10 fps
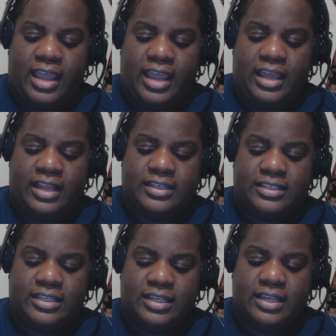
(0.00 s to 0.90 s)

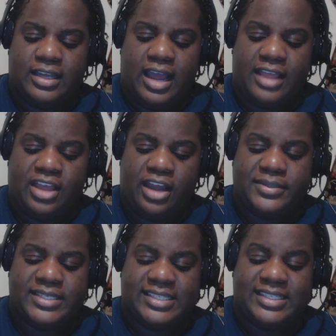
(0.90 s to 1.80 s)
and I thought
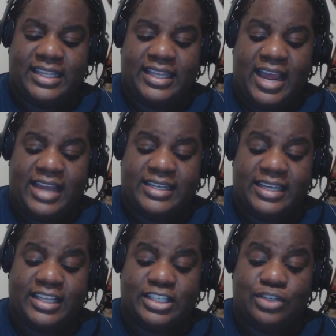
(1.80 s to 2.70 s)
it was a silly
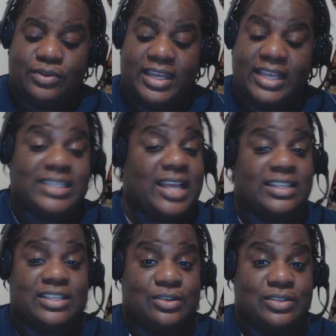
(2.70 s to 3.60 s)
idea to get
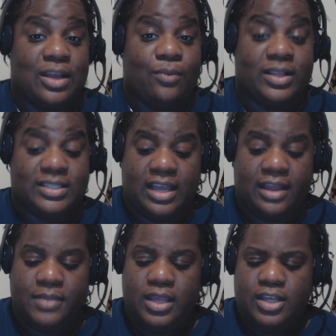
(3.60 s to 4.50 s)
tattoos at one
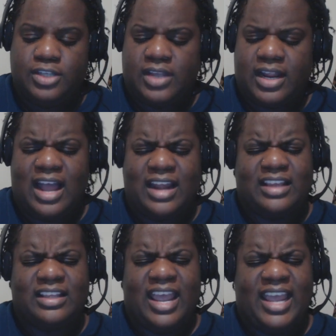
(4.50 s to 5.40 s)
time. So I kind
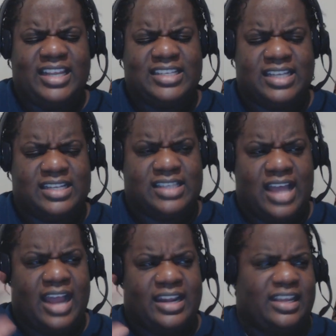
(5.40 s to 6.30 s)
of 86
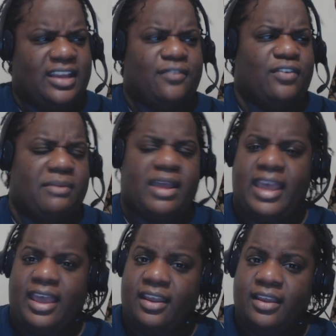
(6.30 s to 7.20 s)
the idea from my
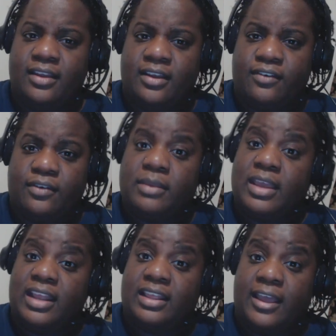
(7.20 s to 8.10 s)
head from
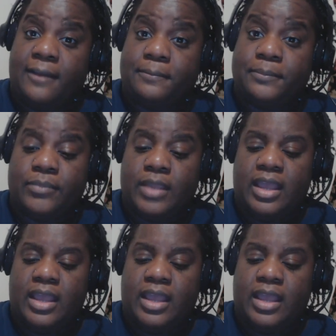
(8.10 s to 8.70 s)
getting them.